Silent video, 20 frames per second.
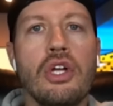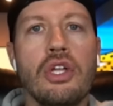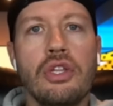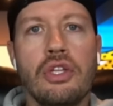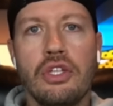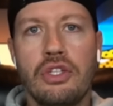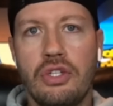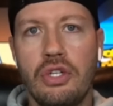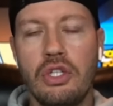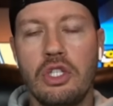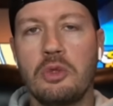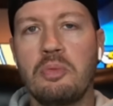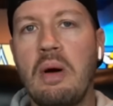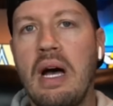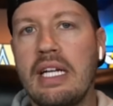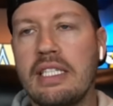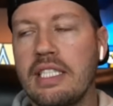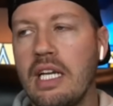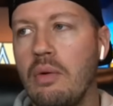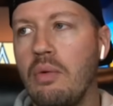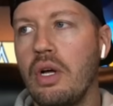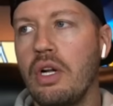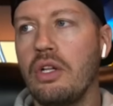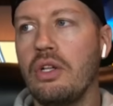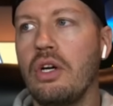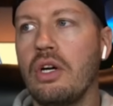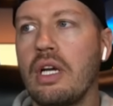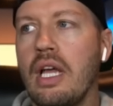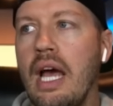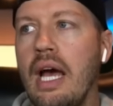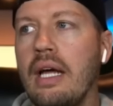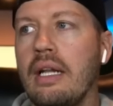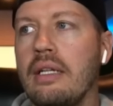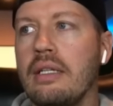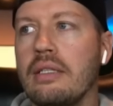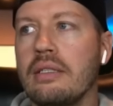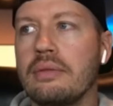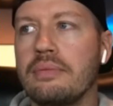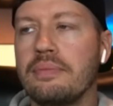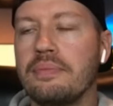The two spots I want to look at
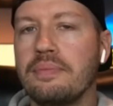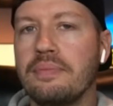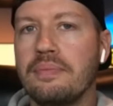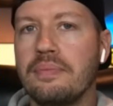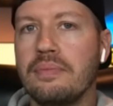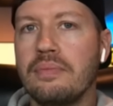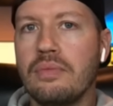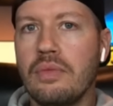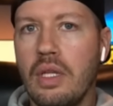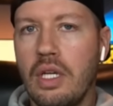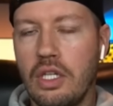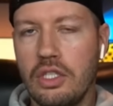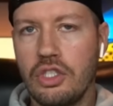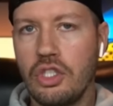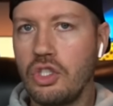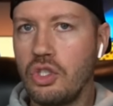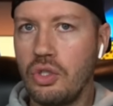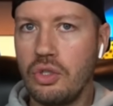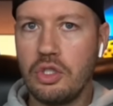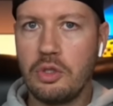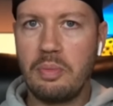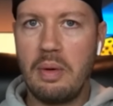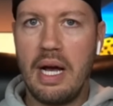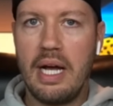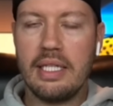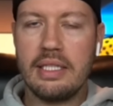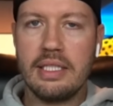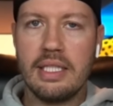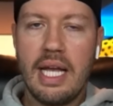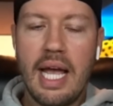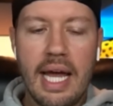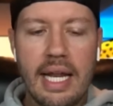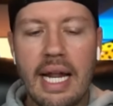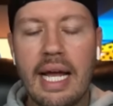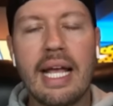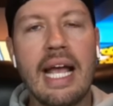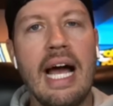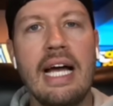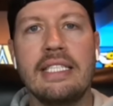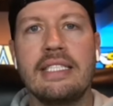here's the two spots. And
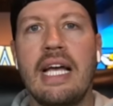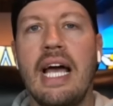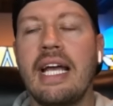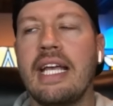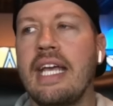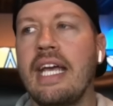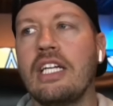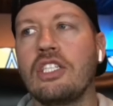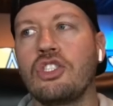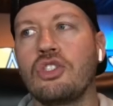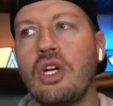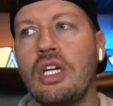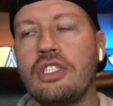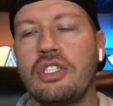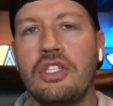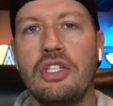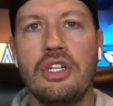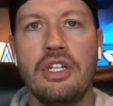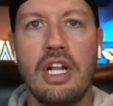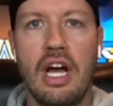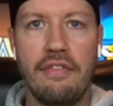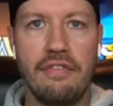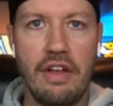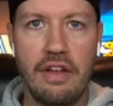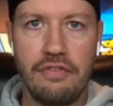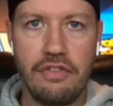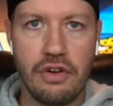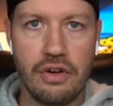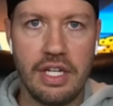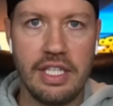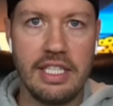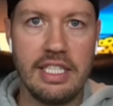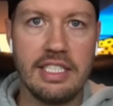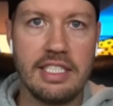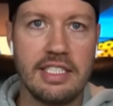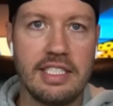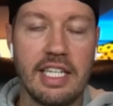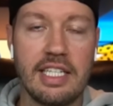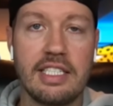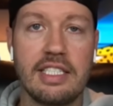guys, I can't stress to you enough. If you're in these
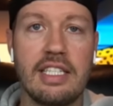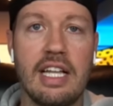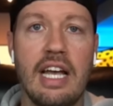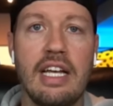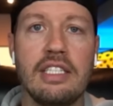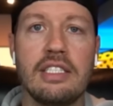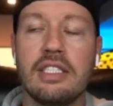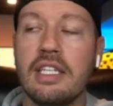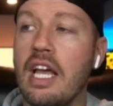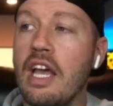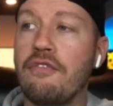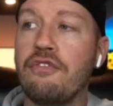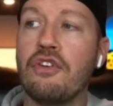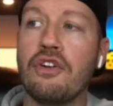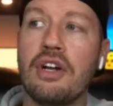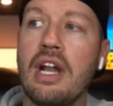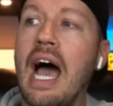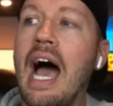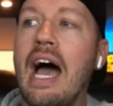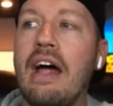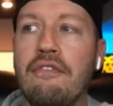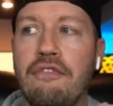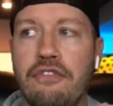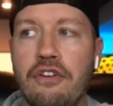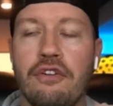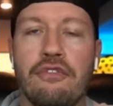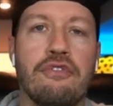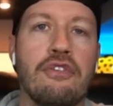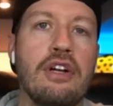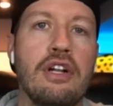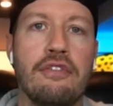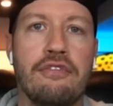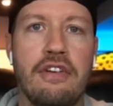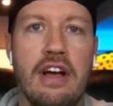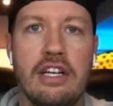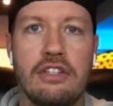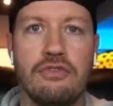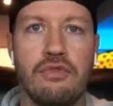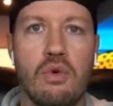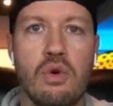six states, if you're not, feel free to
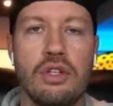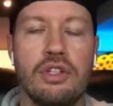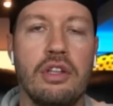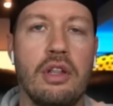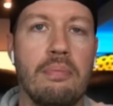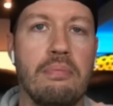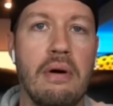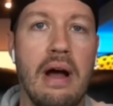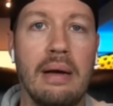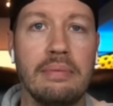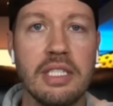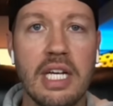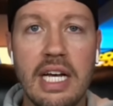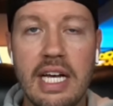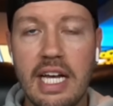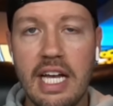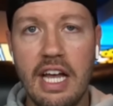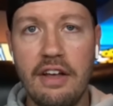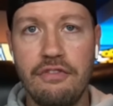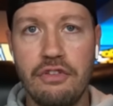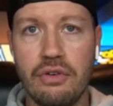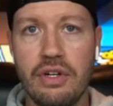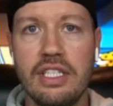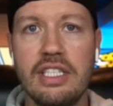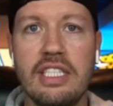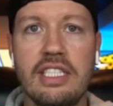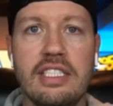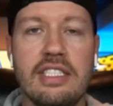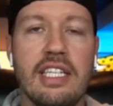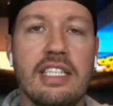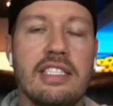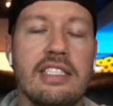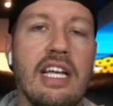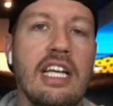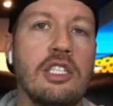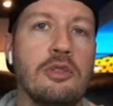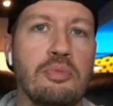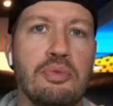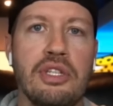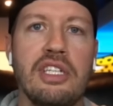fast forward to the props. If you're in these six
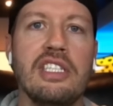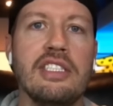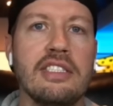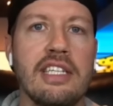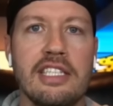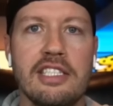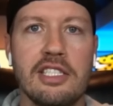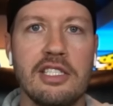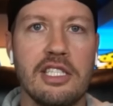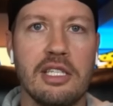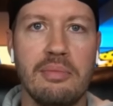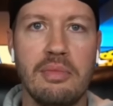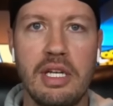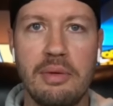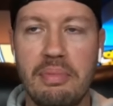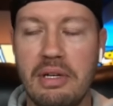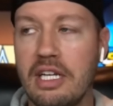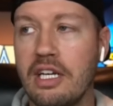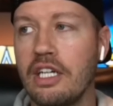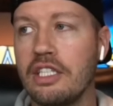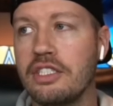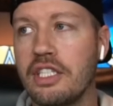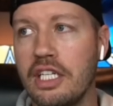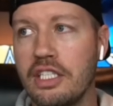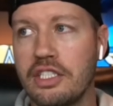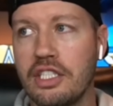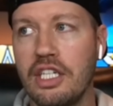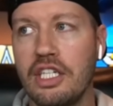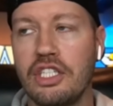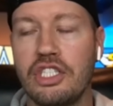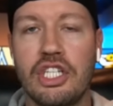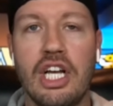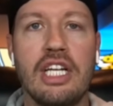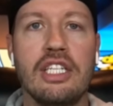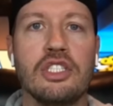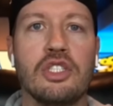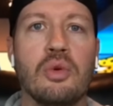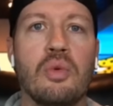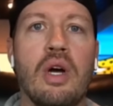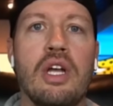states, please listen to me because it's going to
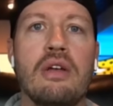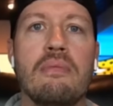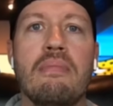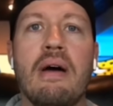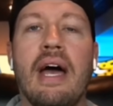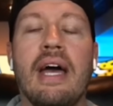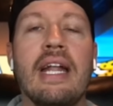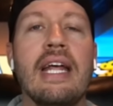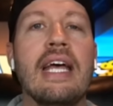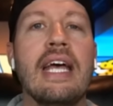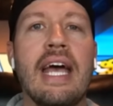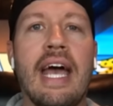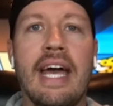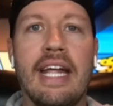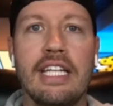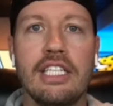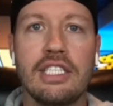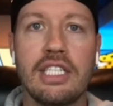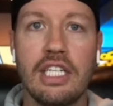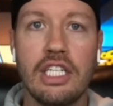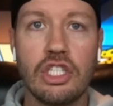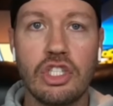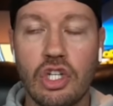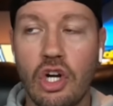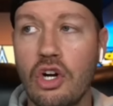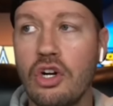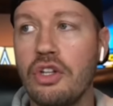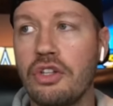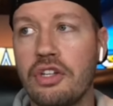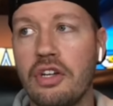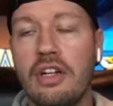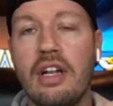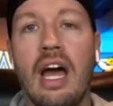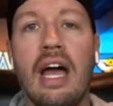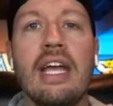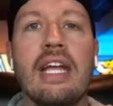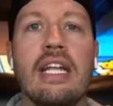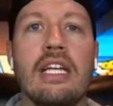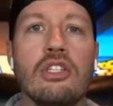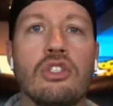change the way you bet and it's going to turn
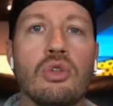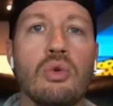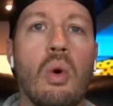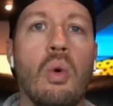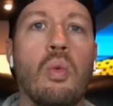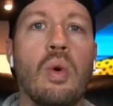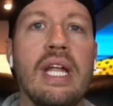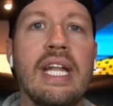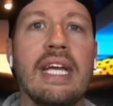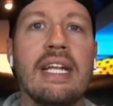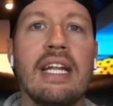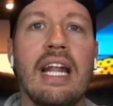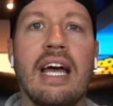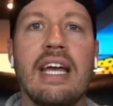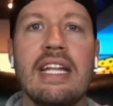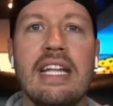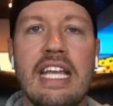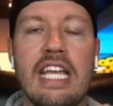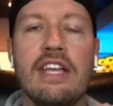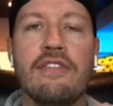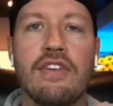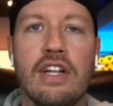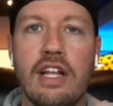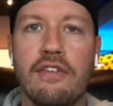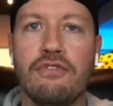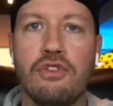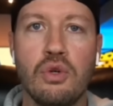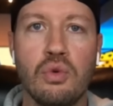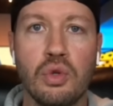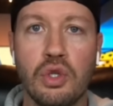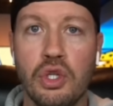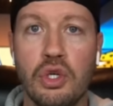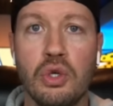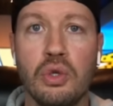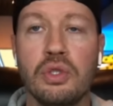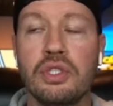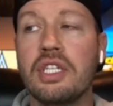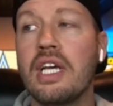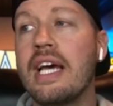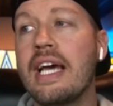tonight into a winning night, even if you
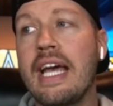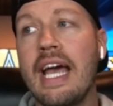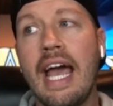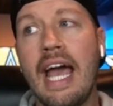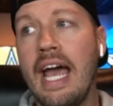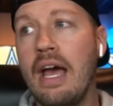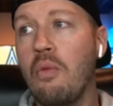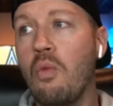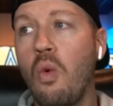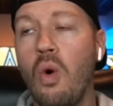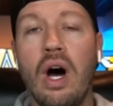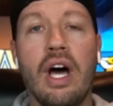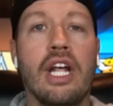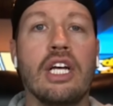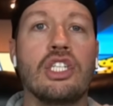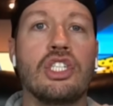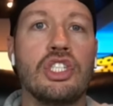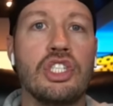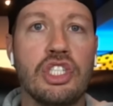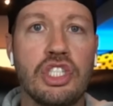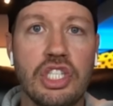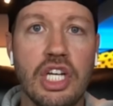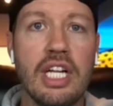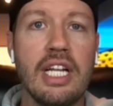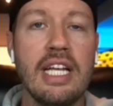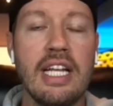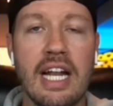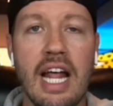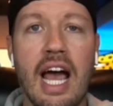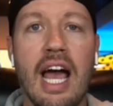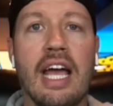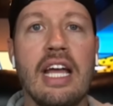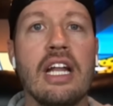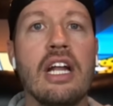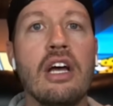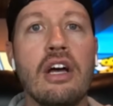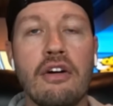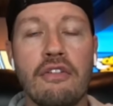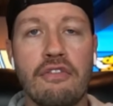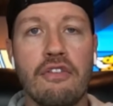lose. And what a shitty night
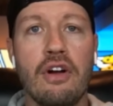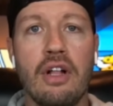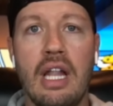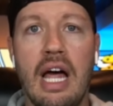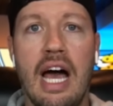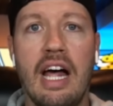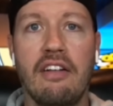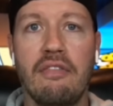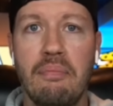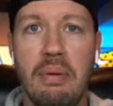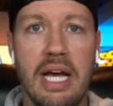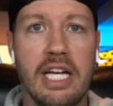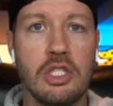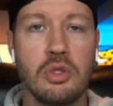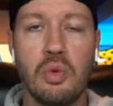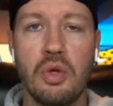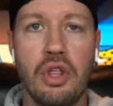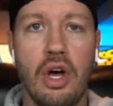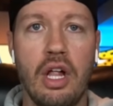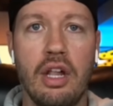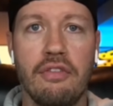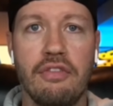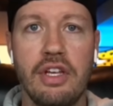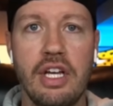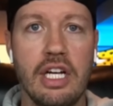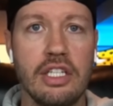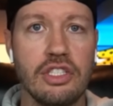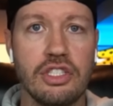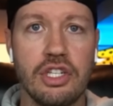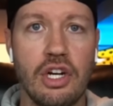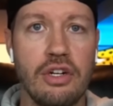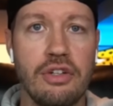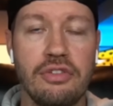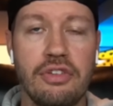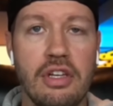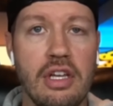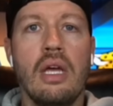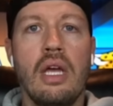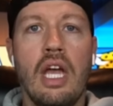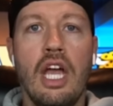for a lot of bets with all of the
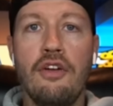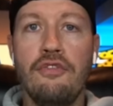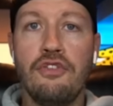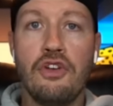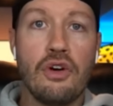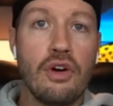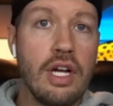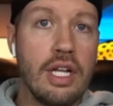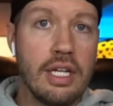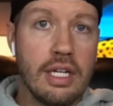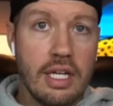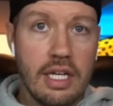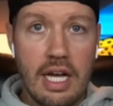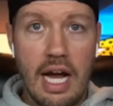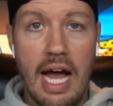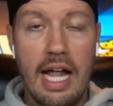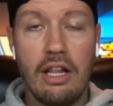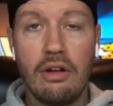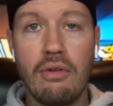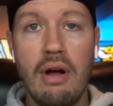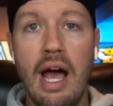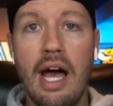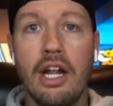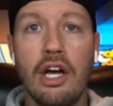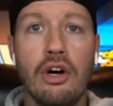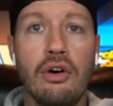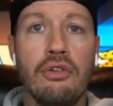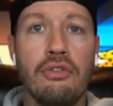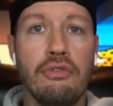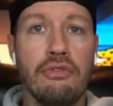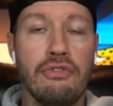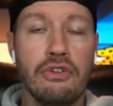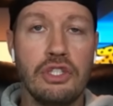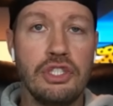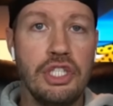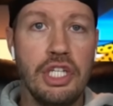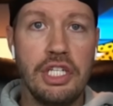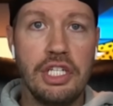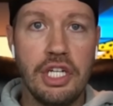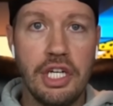uncertainty. If you're in Colorado,
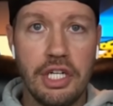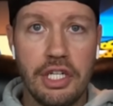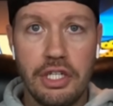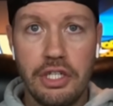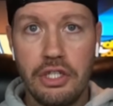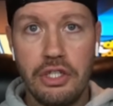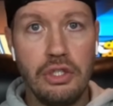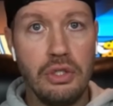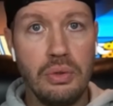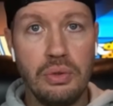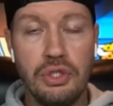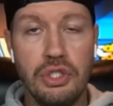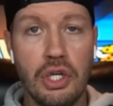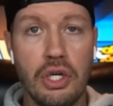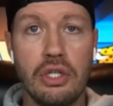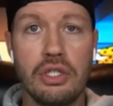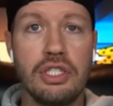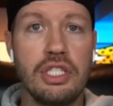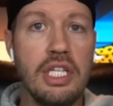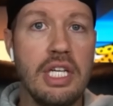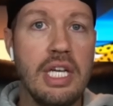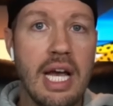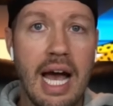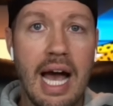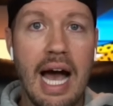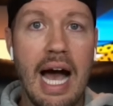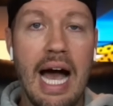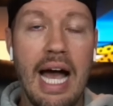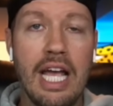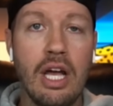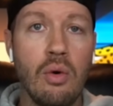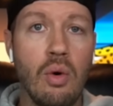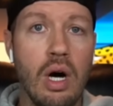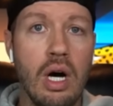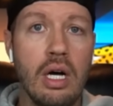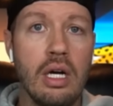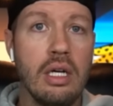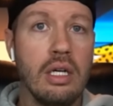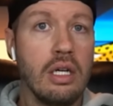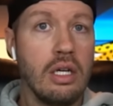Virginia, New Jersey,
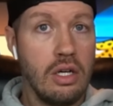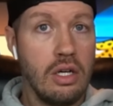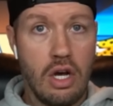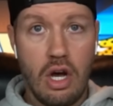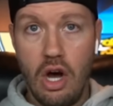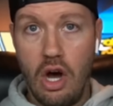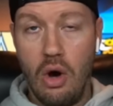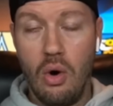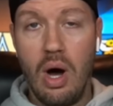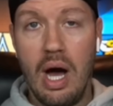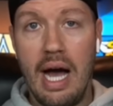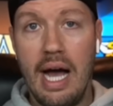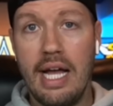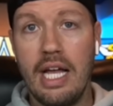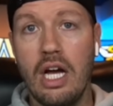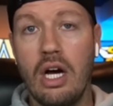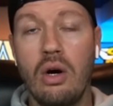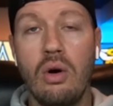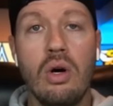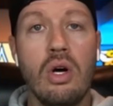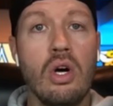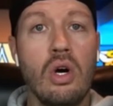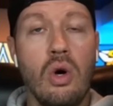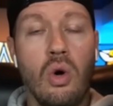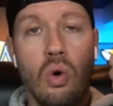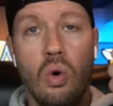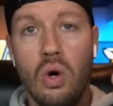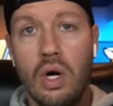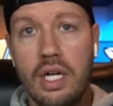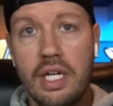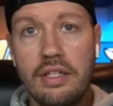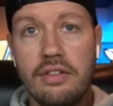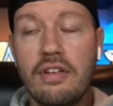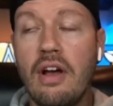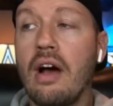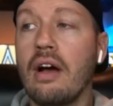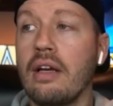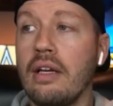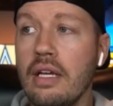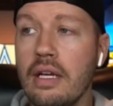Iowa, Ohio, or
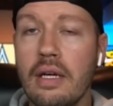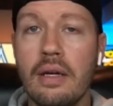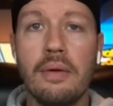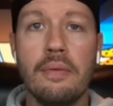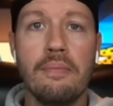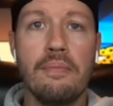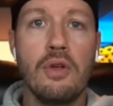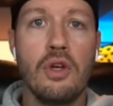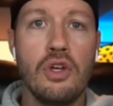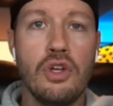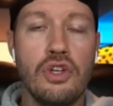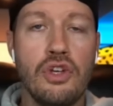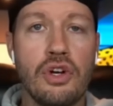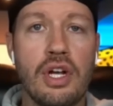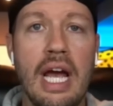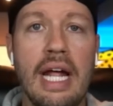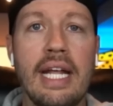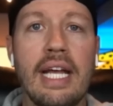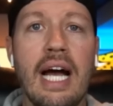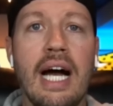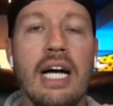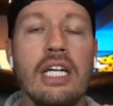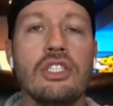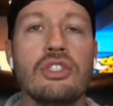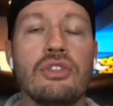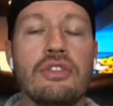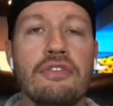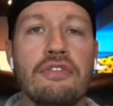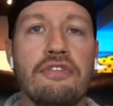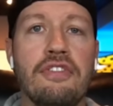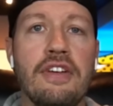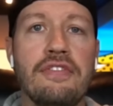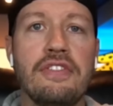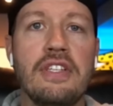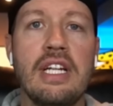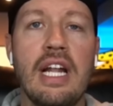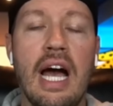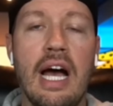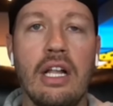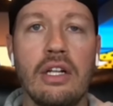Kentucky, you're getting
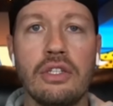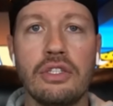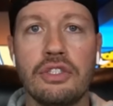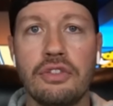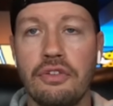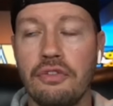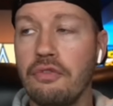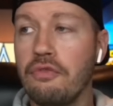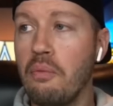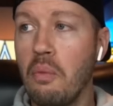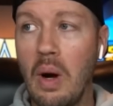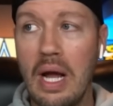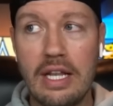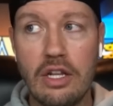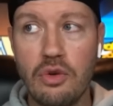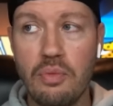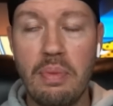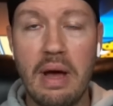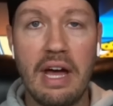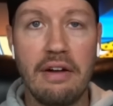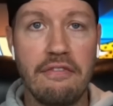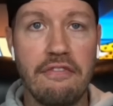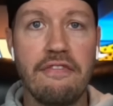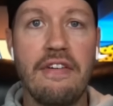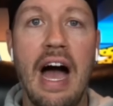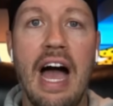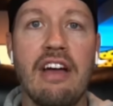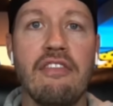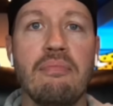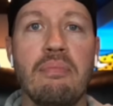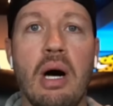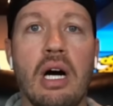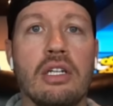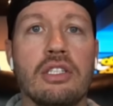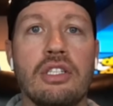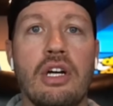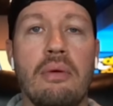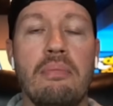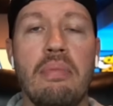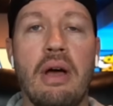$150 when you bet five bucks
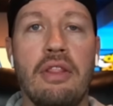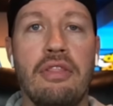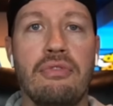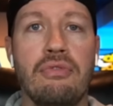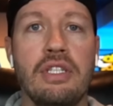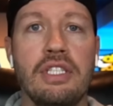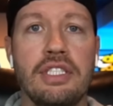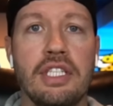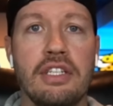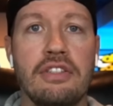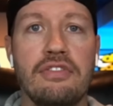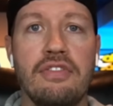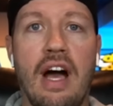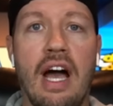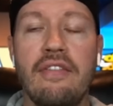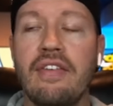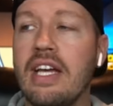on Bet365.